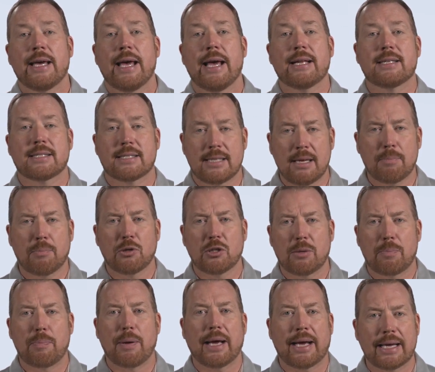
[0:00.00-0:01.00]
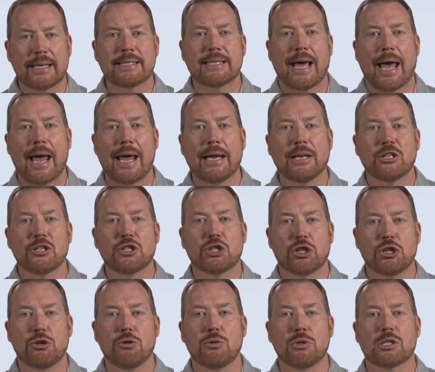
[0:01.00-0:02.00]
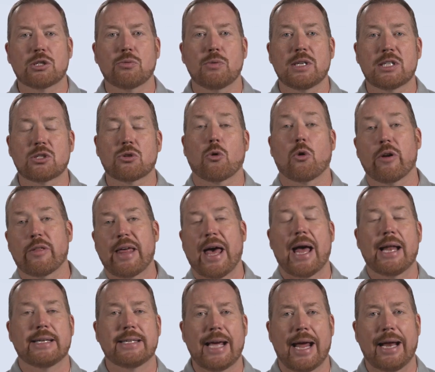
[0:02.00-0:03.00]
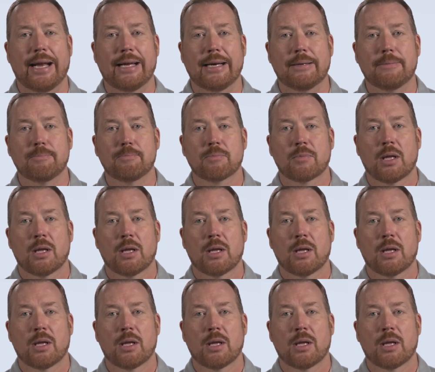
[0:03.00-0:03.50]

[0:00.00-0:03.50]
it's simple to pick a day to choose to restore that data.